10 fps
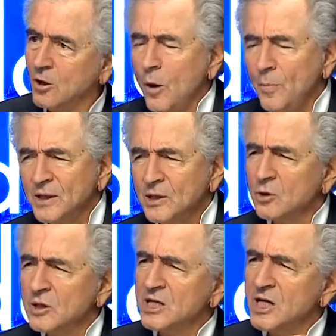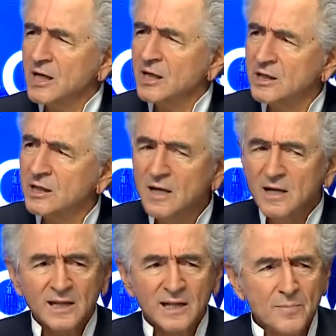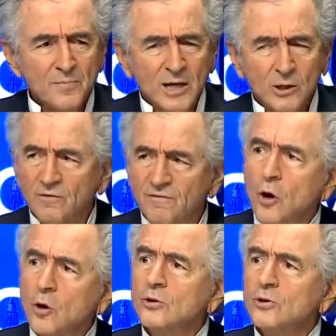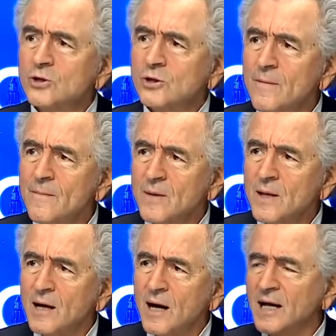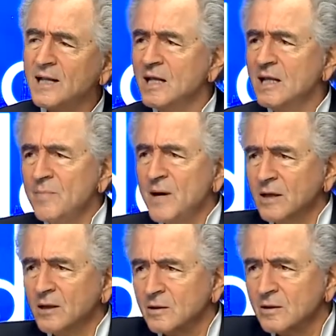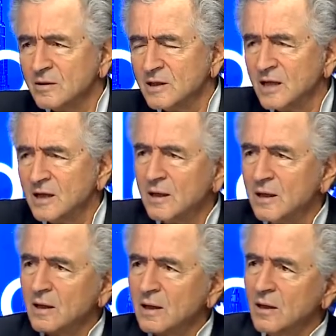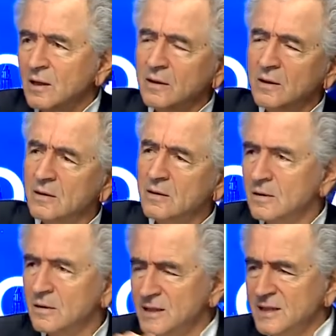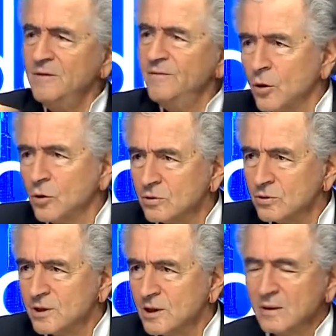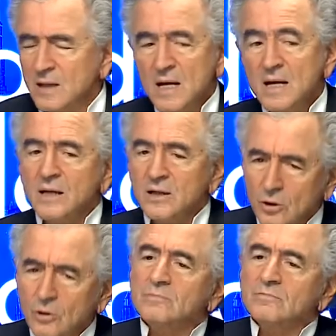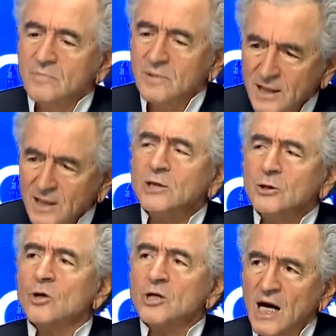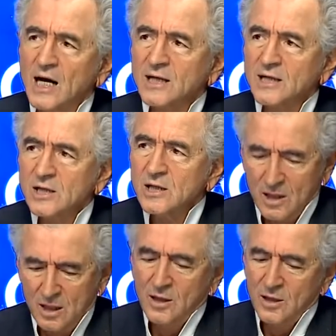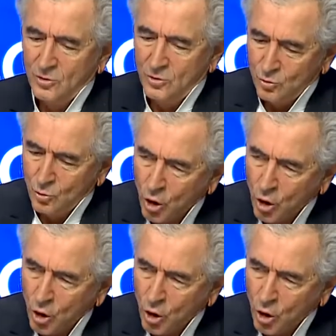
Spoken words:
opinion change. They make a focus and then they make the defocus. So this is a challenge, to